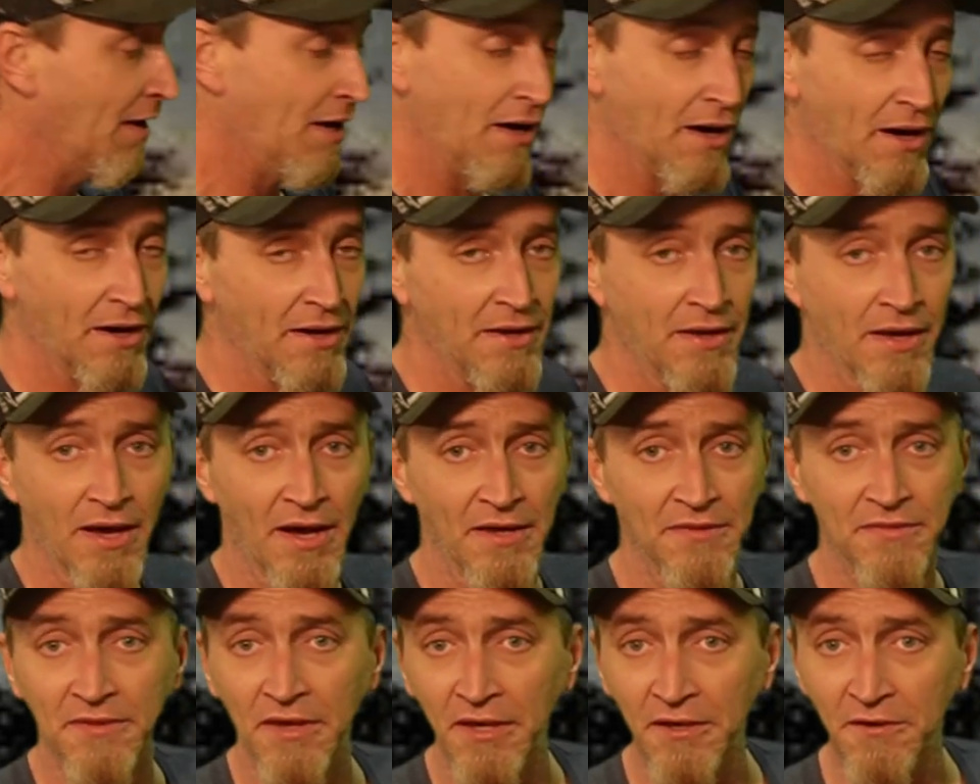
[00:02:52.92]

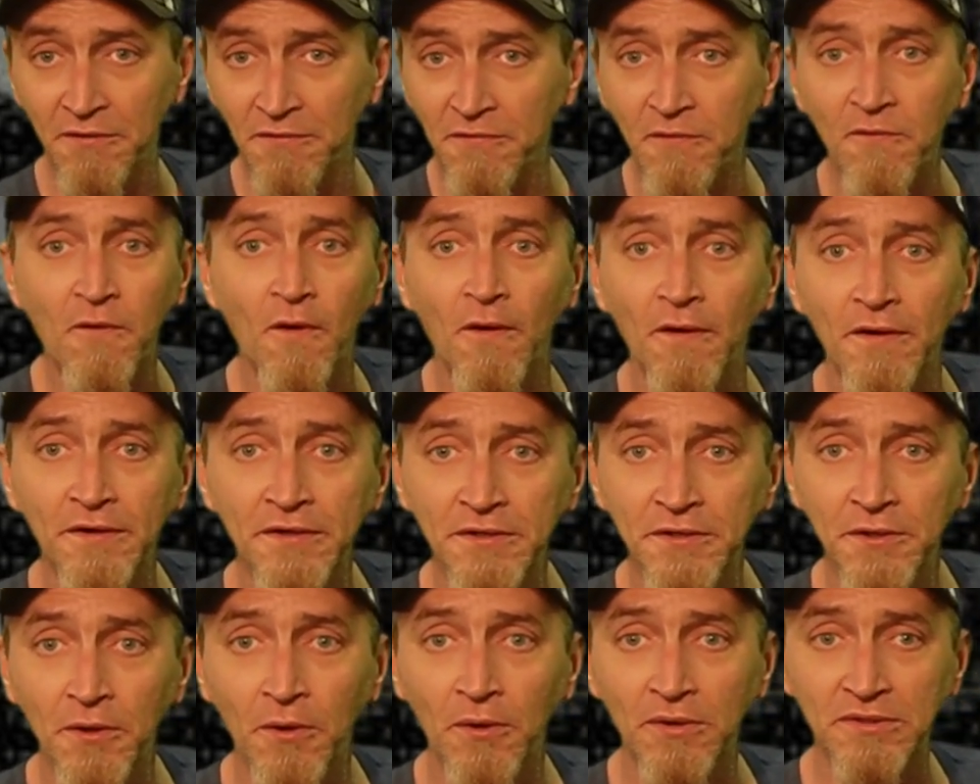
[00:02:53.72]
I thank her for it.
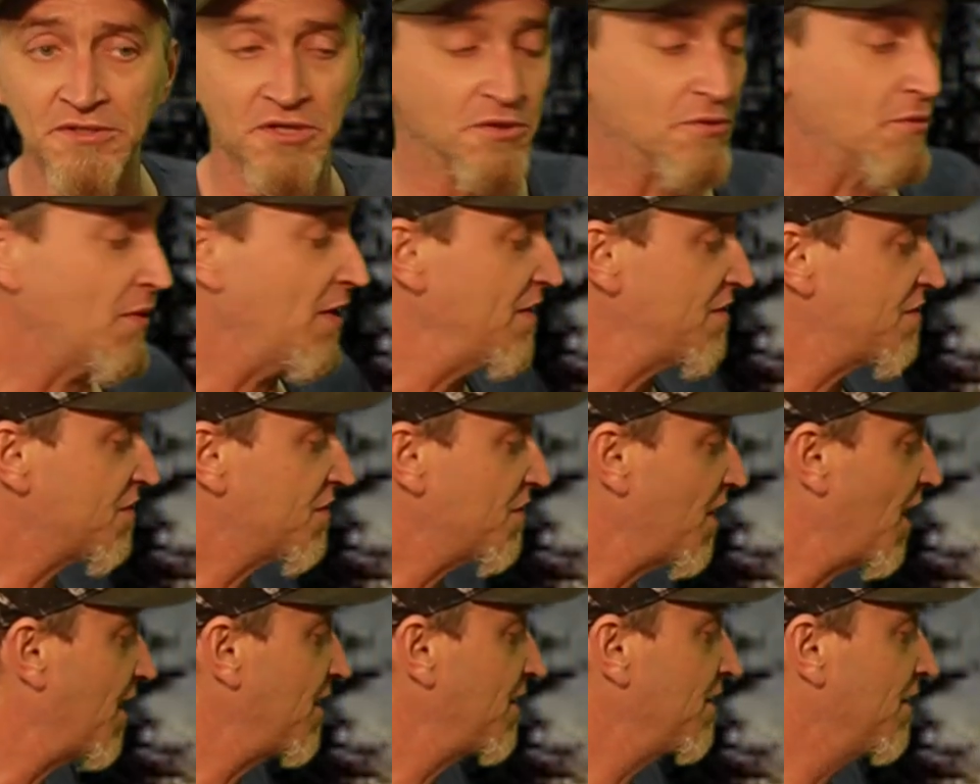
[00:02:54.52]
You know, it's a great
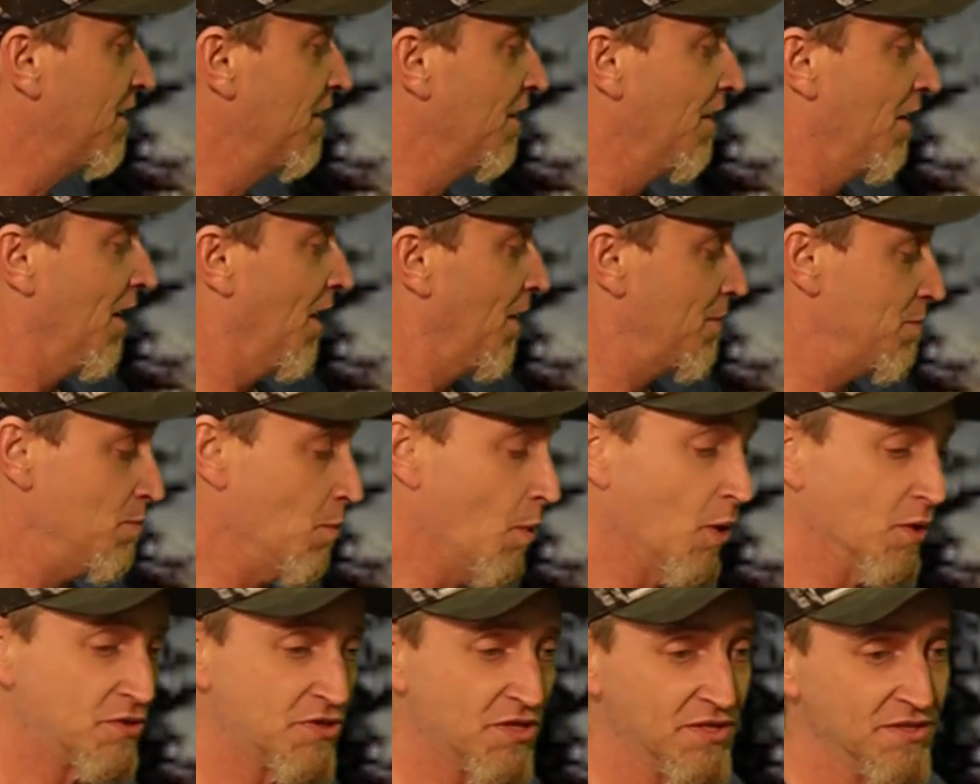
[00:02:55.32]
set.
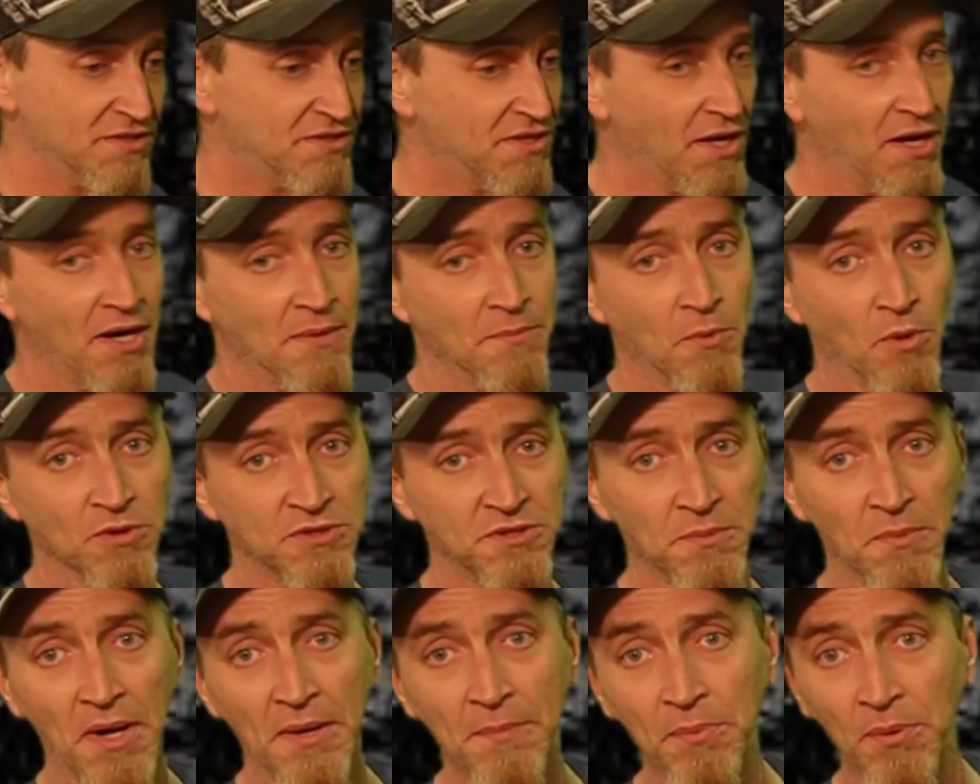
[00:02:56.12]
Most of the time,
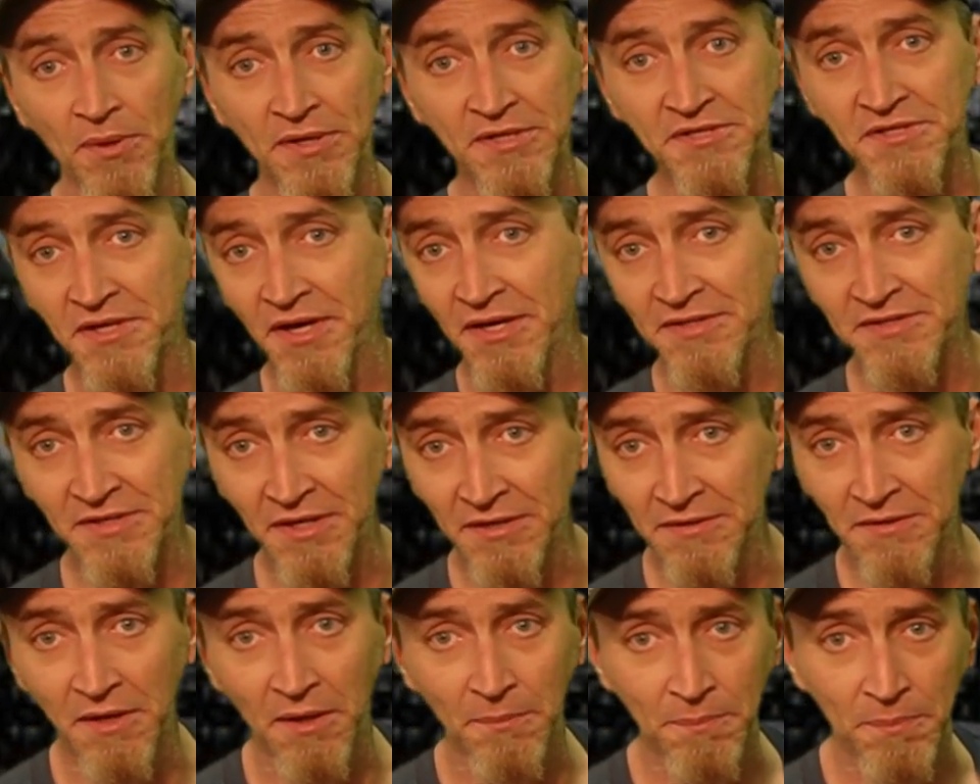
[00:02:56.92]
most of my play sets
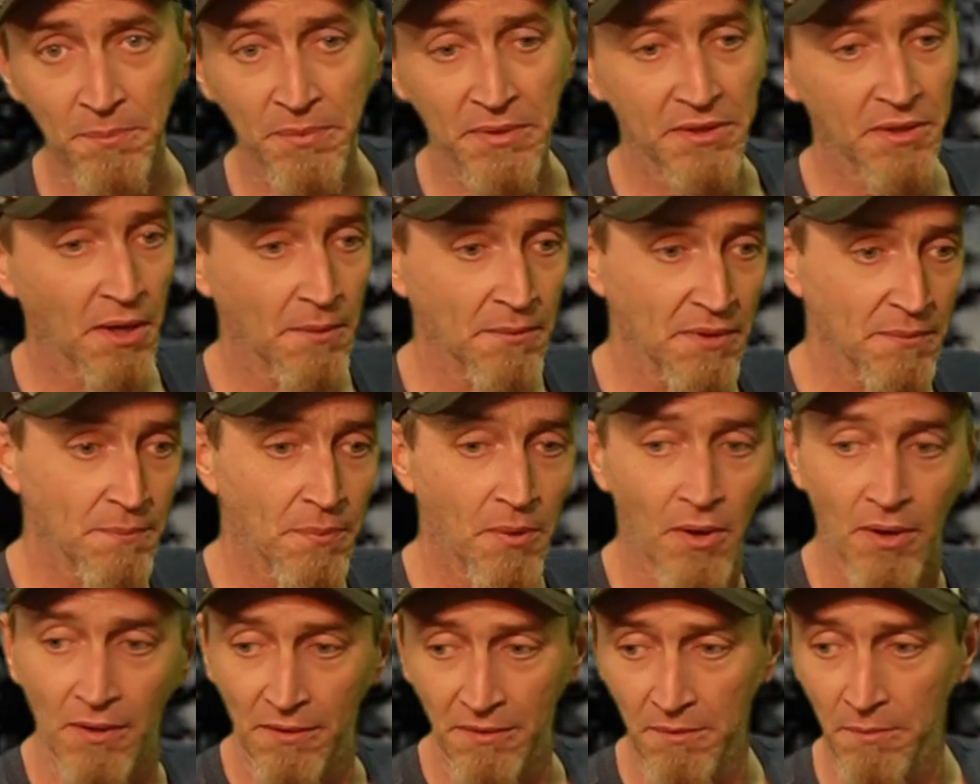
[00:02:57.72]
end up becoming
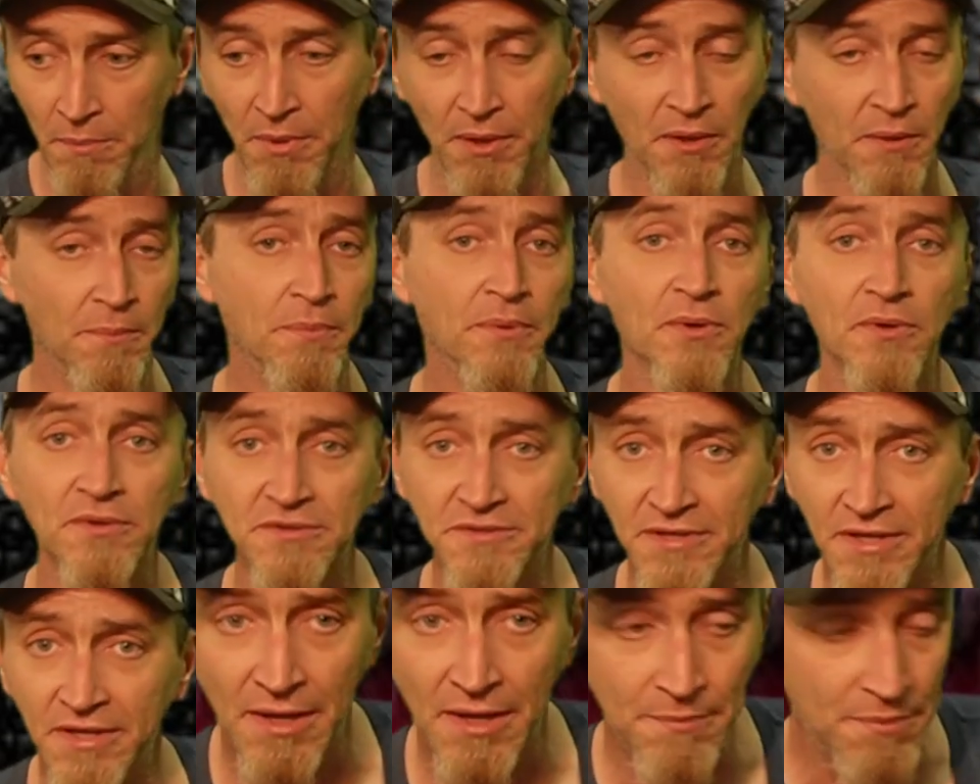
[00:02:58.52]
part of the bigger
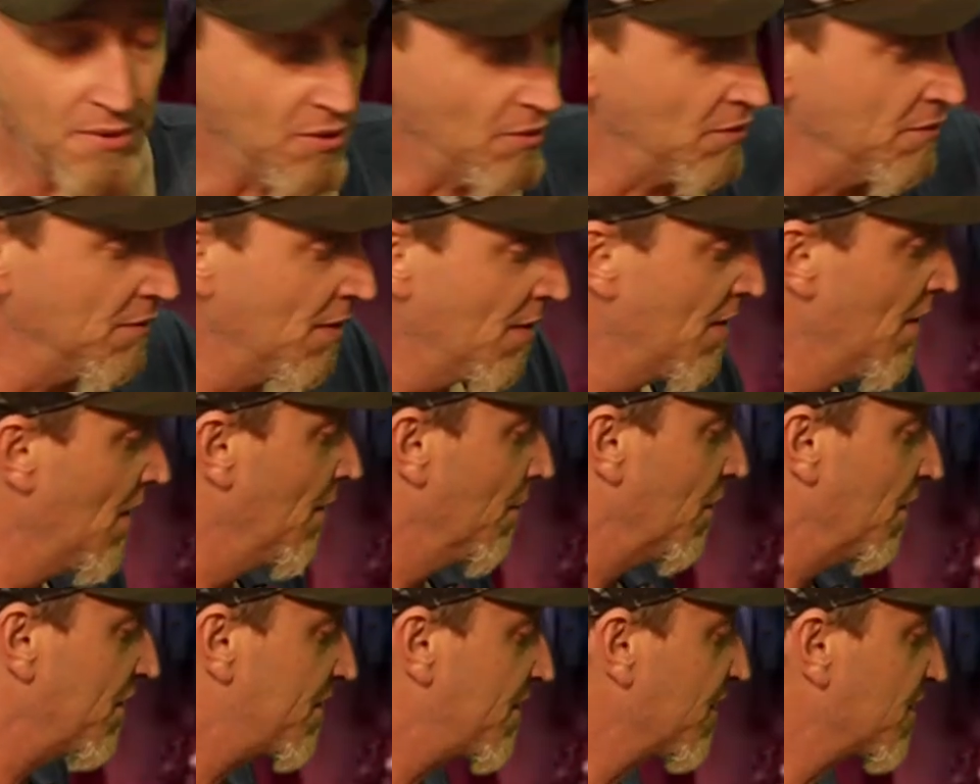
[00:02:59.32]
builds build,
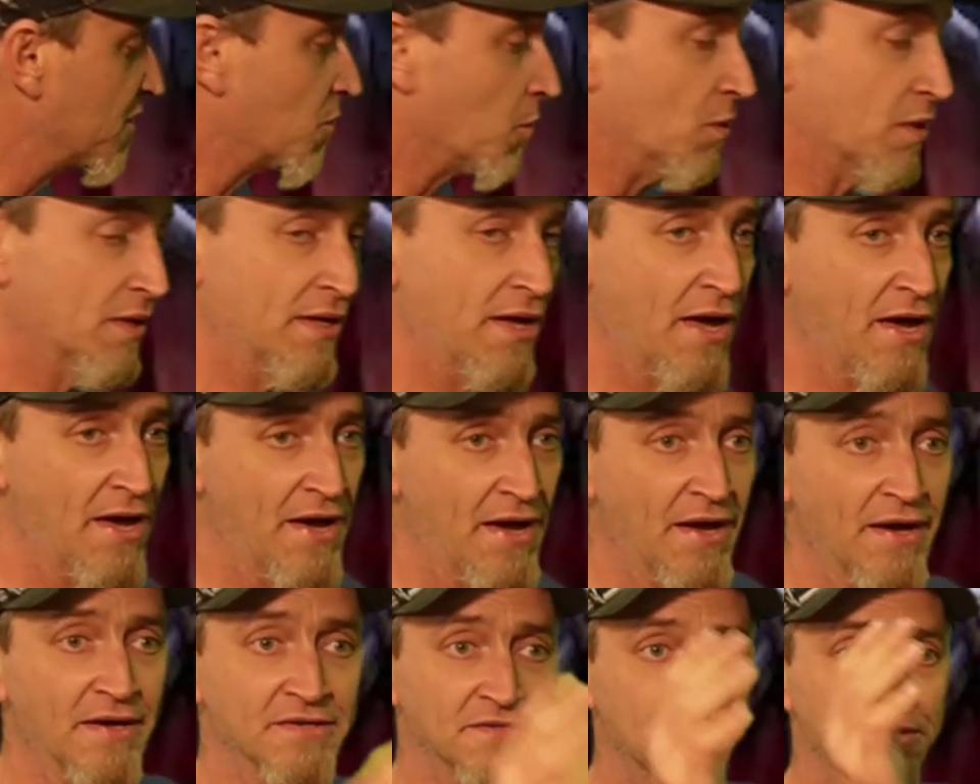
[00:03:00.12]
but this one
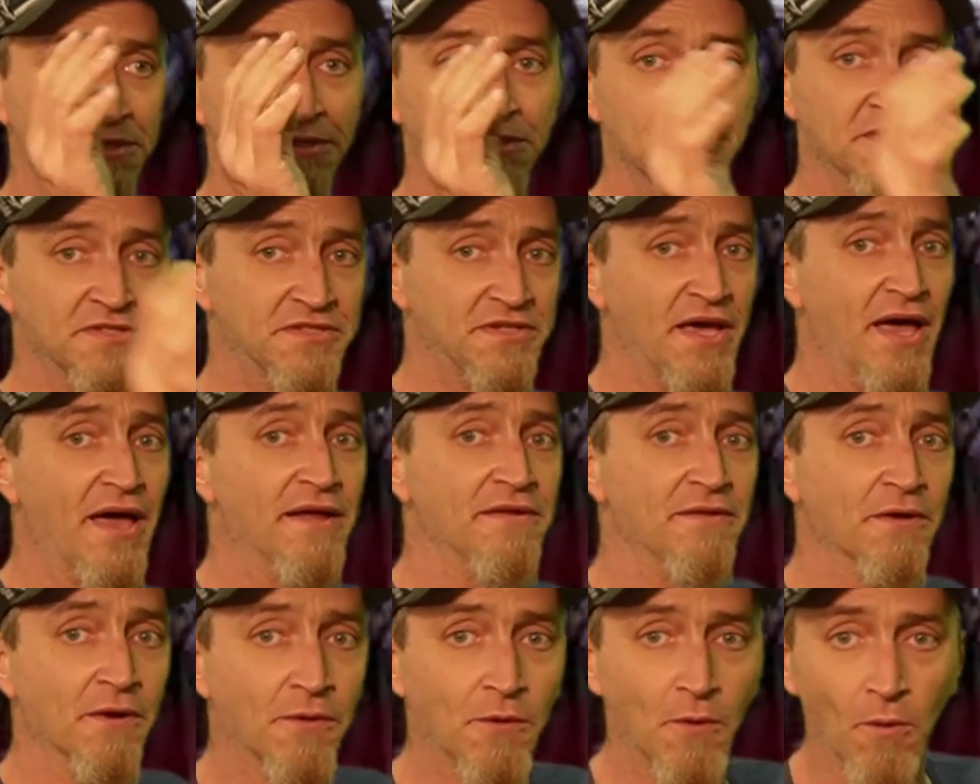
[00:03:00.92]
has
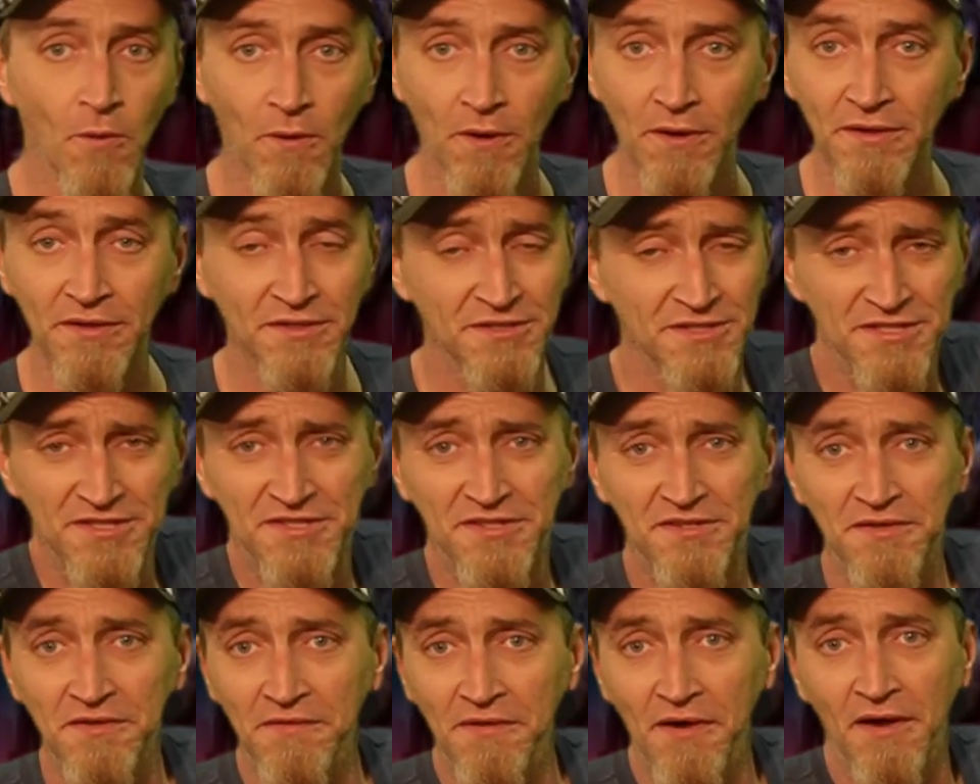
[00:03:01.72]
sat in the corner because
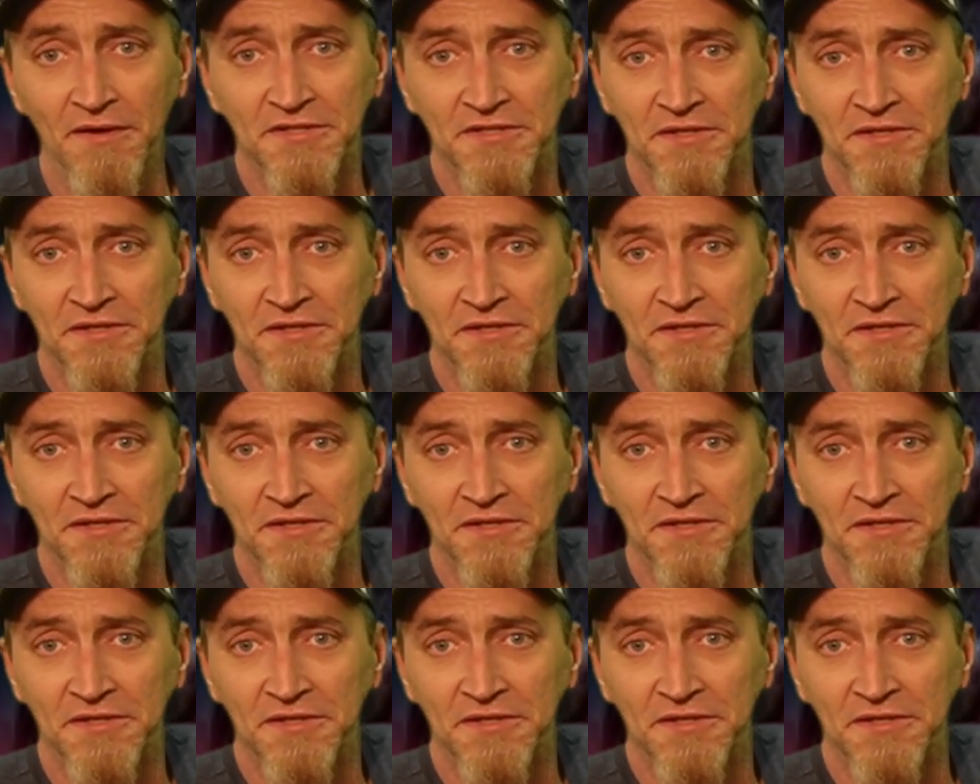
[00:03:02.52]
it's the Death